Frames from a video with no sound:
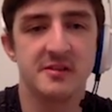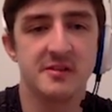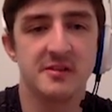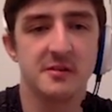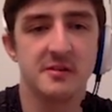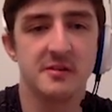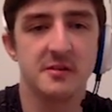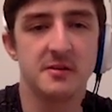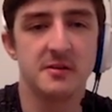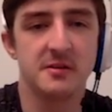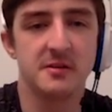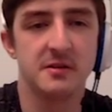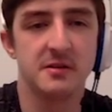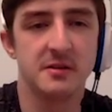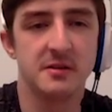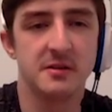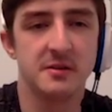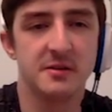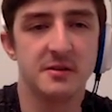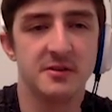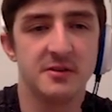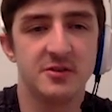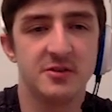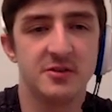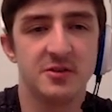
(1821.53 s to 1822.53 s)
good. Although
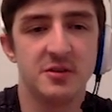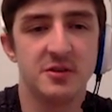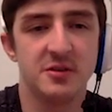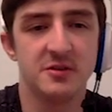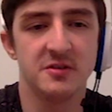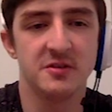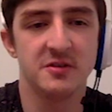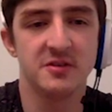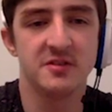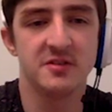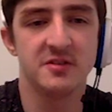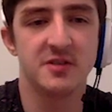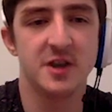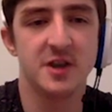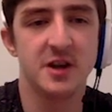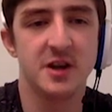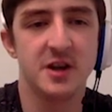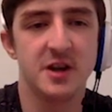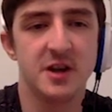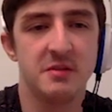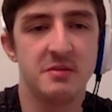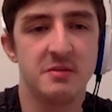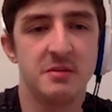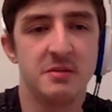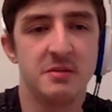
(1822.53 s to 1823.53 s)
he's chosen to stay in.